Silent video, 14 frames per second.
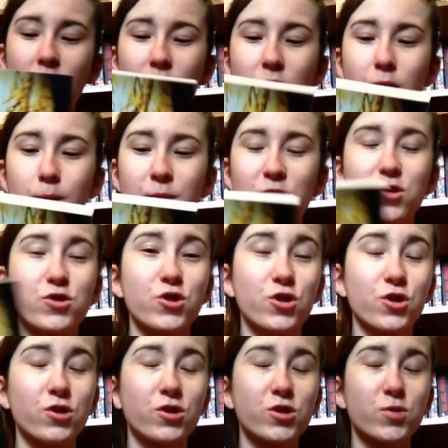Um, it's really
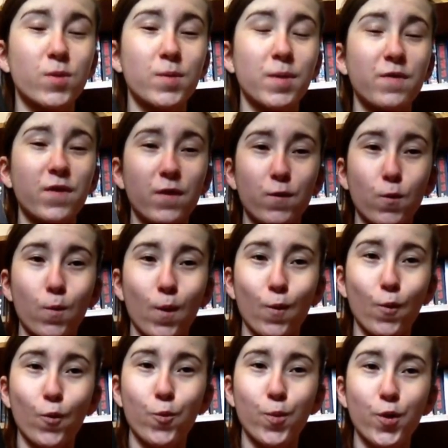good, it's one of my favourite
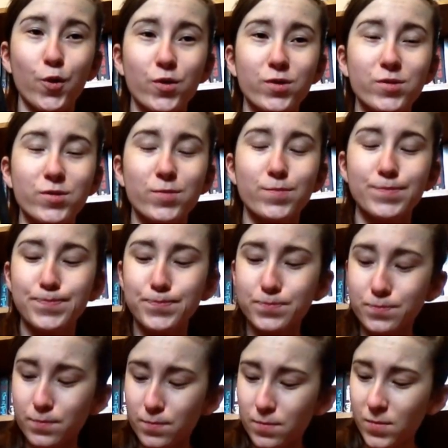werewolf books.
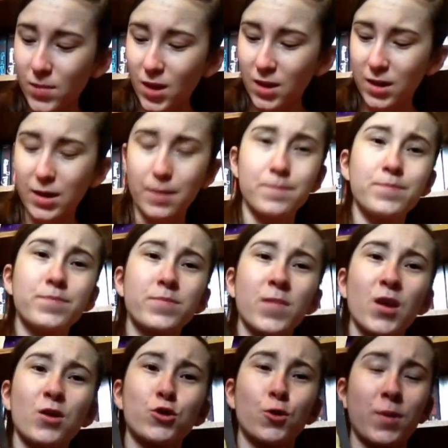Um,
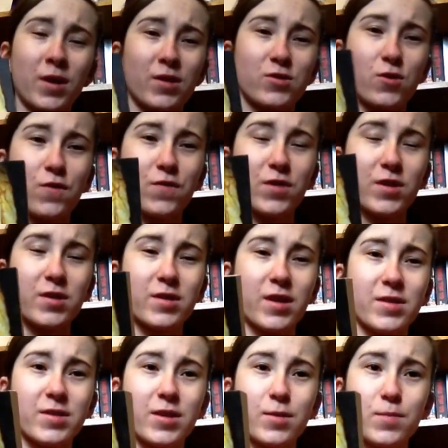so when I saw it for like
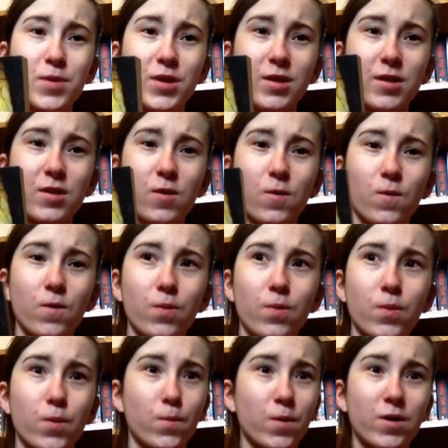99p on the
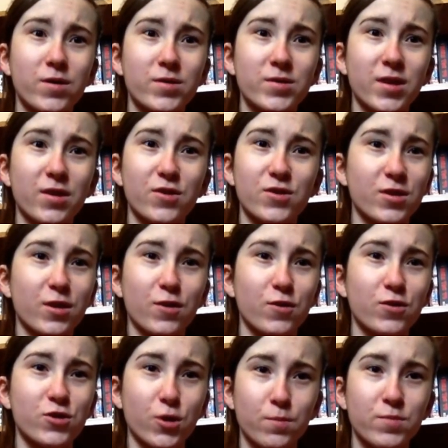works, I just like
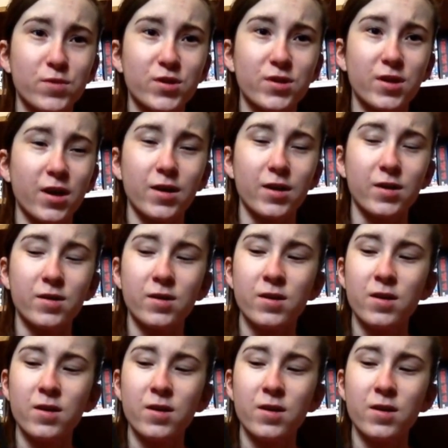jumped at it.